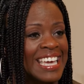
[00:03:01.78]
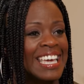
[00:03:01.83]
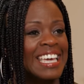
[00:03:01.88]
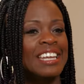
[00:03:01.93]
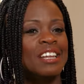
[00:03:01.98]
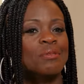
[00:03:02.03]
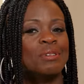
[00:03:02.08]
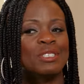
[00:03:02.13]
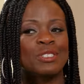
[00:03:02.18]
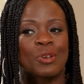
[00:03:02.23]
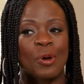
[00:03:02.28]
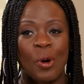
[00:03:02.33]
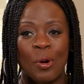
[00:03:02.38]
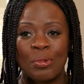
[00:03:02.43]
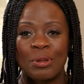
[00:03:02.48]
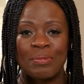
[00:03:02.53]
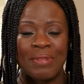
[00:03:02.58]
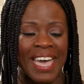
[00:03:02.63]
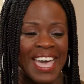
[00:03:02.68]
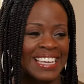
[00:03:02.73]
and it was
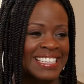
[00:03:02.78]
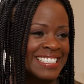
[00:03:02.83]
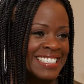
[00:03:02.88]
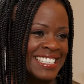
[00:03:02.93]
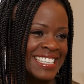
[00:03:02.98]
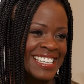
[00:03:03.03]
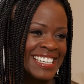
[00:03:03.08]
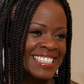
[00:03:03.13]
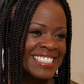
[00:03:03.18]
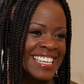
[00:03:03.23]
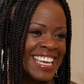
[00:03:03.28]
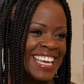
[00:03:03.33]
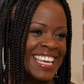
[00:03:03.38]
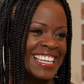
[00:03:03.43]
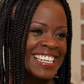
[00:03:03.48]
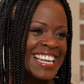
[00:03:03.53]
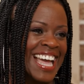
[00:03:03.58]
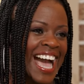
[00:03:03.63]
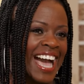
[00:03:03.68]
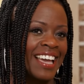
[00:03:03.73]
Toby Mac's seat.
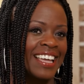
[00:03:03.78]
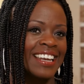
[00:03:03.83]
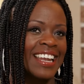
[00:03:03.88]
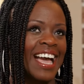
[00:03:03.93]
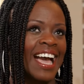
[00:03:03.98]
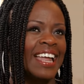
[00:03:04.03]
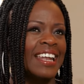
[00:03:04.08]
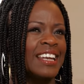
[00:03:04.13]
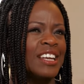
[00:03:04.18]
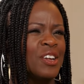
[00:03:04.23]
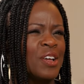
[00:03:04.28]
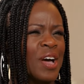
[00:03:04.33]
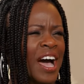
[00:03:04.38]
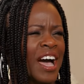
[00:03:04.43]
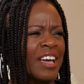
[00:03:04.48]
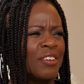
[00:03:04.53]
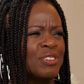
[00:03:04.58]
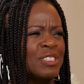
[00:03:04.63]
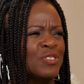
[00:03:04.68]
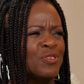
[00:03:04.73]
And I, I didn't
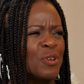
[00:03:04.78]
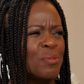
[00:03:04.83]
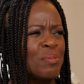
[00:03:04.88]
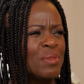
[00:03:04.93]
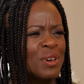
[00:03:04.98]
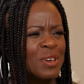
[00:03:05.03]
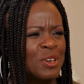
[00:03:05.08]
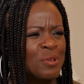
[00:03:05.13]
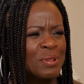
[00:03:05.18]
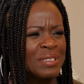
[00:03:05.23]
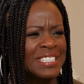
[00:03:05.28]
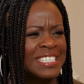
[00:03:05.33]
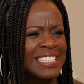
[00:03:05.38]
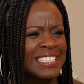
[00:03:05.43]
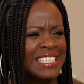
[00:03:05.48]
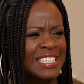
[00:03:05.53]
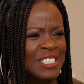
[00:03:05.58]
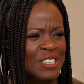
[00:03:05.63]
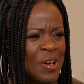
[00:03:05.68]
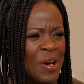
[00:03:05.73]
I was familiar with
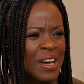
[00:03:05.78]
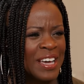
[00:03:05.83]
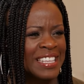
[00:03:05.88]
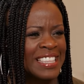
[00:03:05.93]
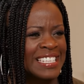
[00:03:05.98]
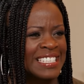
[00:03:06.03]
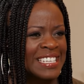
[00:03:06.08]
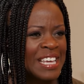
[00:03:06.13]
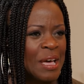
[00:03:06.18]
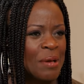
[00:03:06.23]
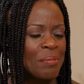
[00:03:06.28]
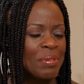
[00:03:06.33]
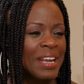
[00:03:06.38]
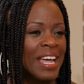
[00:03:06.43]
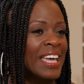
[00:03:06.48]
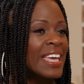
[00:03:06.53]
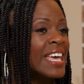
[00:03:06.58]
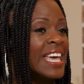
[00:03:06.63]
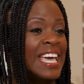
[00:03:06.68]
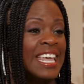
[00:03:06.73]
DC Talk at the time, but
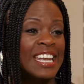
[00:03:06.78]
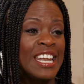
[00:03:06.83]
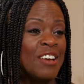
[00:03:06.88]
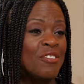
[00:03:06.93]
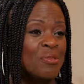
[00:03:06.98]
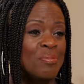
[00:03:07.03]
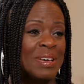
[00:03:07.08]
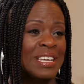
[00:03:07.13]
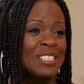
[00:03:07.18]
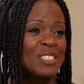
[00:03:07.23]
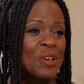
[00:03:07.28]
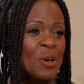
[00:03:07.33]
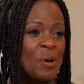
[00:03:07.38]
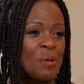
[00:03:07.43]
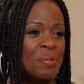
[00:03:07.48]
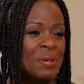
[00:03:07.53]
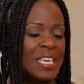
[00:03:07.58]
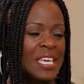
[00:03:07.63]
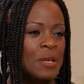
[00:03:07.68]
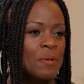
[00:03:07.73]
I never met
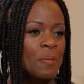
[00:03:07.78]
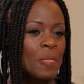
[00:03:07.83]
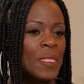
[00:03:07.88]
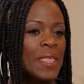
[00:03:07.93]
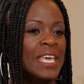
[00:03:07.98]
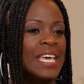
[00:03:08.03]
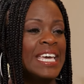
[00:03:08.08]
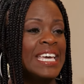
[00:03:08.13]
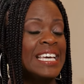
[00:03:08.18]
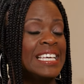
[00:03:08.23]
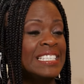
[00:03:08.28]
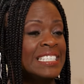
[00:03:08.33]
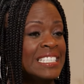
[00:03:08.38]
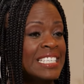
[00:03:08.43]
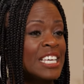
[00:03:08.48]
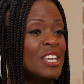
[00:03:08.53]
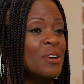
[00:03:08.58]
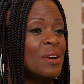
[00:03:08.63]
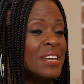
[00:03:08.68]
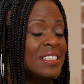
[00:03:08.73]
Toby his
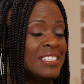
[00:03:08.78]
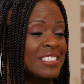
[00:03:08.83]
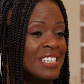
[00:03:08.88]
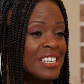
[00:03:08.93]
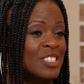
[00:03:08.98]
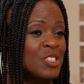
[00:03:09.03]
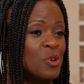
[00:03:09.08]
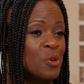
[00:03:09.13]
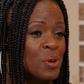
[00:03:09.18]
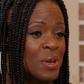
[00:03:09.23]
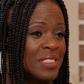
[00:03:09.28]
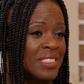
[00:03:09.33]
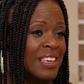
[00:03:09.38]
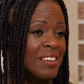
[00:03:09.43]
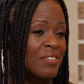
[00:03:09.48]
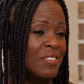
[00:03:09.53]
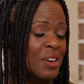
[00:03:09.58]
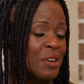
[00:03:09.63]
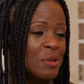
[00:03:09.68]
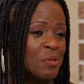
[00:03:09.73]
singer had just quit
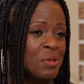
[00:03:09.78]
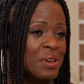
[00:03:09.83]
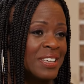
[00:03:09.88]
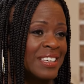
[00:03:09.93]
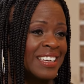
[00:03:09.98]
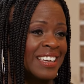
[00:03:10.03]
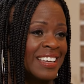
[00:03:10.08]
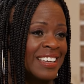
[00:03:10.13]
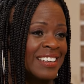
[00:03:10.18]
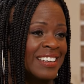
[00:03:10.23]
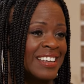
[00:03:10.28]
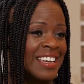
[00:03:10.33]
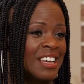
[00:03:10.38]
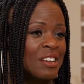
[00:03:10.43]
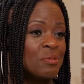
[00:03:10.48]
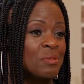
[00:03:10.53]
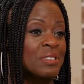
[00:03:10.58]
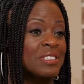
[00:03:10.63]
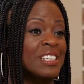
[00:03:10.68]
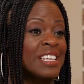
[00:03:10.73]
that very weekend
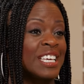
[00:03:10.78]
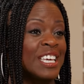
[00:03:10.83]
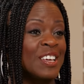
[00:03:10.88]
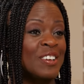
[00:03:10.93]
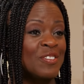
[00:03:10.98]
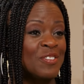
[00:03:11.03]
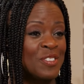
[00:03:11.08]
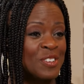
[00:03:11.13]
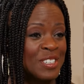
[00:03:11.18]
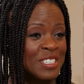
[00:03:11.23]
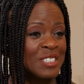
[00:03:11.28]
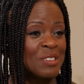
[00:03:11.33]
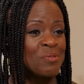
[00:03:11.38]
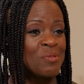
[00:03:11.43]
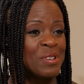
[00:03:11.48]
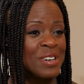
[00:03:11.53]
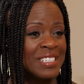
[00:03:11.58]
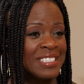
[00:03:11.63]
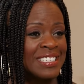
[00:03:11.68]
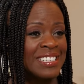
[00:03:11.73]
and was looking for
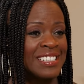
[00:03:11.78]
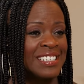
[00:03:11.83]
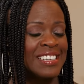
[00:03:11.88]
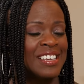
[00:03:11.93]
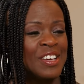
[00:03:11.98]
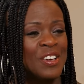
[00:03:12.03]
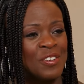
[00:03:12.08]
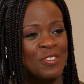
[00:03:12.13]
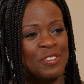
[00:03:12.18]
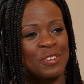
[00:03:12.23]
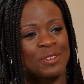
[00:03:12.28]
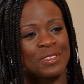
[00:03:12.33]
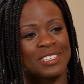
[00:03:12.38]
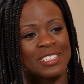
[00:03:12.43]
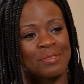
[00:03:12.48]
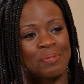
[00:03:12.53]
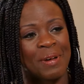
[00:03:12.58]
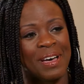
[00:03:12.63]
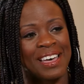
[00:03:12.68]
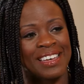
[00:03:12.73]
someone to fill the
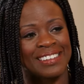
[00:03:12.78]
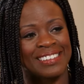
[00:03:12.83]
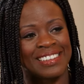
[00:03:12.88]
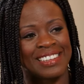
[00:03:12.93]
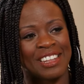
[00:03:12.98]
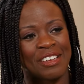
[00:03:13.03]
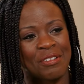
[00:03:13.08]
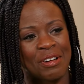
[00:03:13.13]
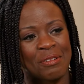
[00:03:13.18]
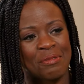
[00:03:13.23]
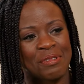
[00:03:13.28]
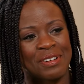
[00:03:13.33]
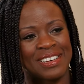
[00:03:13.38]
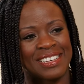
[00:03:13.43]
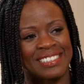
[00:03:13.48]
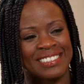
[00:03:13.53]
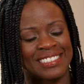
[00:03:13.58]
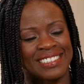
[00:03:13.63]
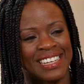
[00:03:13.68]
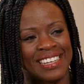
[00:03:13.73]
spot. And there I
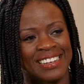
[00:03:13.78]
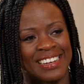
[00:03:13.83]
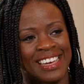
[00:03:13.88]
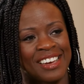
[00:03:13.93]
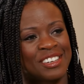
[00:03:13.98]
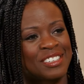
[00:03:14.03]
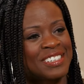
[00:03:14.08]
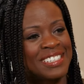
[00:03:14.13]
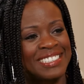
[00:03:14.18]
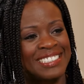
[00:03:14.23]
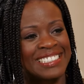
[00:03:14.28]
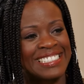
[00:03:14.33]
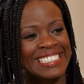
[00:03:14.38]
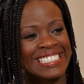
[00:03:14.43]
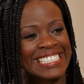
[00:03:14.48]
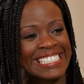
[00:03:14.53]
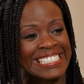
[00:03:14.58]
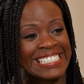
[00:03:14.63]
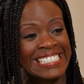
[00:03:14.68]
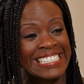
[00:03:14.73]
was, and I
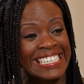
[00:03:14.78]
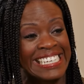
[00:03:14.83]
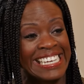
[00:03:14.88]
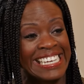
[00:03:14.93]
auditioned and